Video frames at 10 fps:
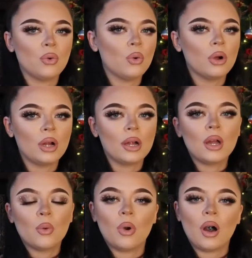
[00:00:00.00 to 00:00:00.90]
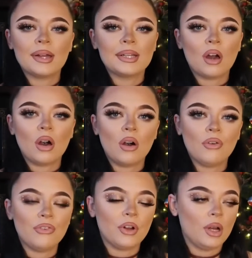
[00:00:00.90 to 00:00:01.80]
Or what I
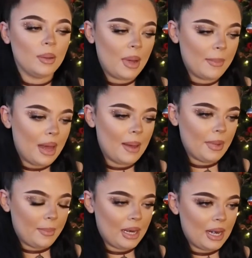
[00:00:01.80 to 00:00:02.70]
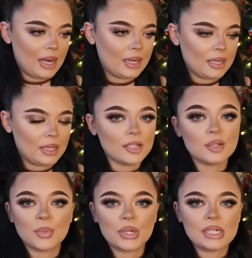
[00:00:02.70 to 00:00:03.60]
got for my mom and my nanny this
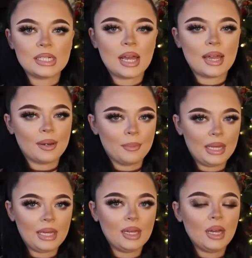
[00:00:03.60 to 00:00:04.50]
Mother's Day and me,